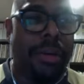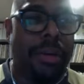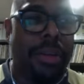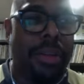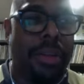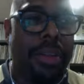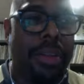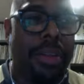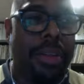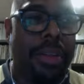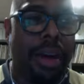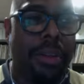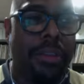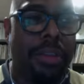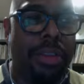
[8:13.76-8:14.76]
uh, uh,
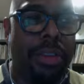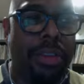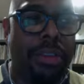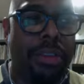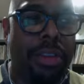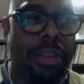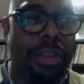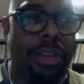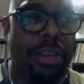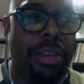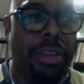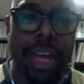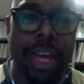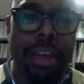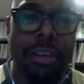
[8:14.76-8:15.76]
these, these young
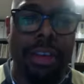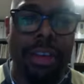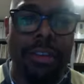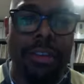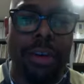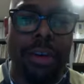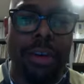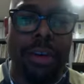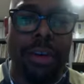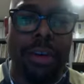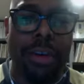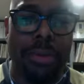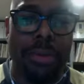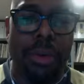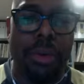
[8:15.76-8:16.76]
ladies have come into the
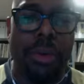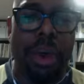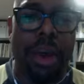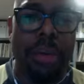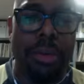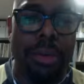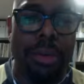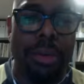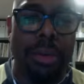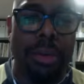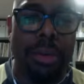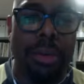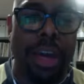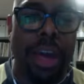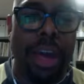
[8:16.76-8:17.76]
program and
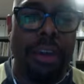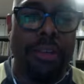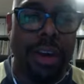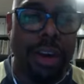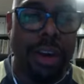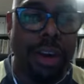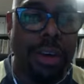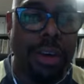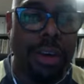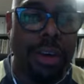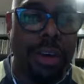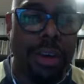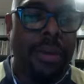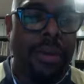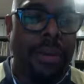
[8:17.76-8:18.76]
really have uh,
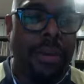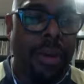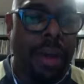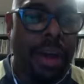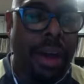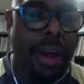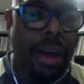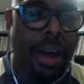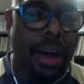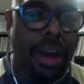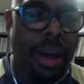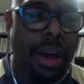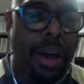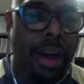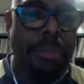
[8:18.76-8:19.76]
uh,
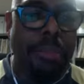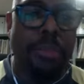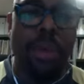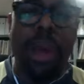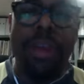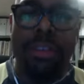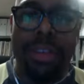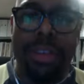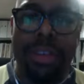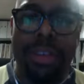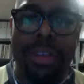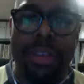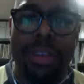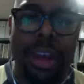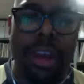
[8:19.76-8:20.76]
embraced it,
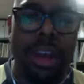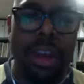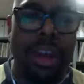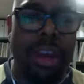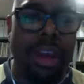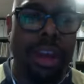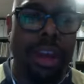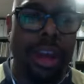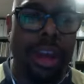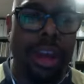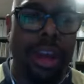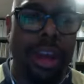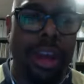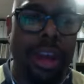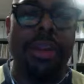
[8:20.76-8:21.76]
and, and, and they're
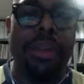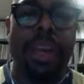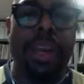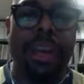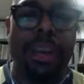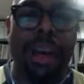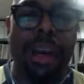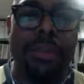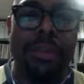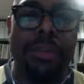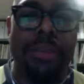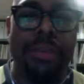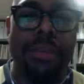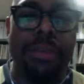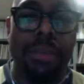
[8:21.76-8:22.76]
building their confidence
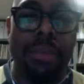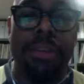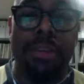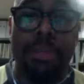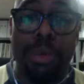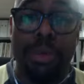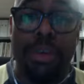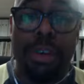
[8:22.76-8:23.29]
through this music.